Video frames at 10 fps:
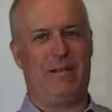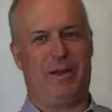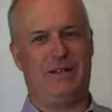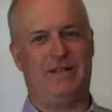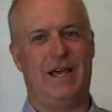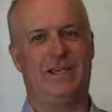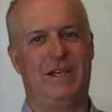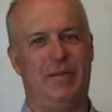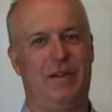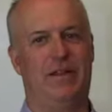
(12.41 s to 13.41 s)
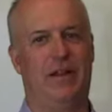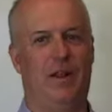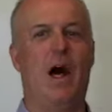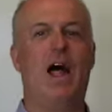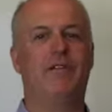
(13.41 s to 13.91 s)
I'm going to say something that a
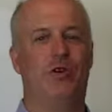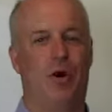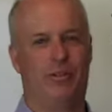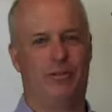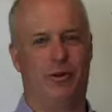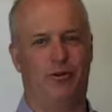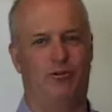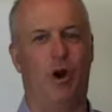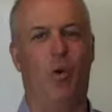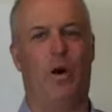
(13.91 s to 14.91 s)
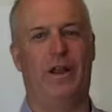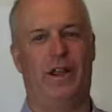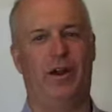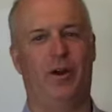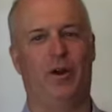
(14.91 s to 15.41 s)
lot of you entrepreneurs don't want to
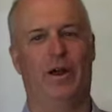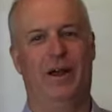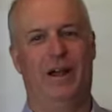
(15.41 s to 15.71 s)
hear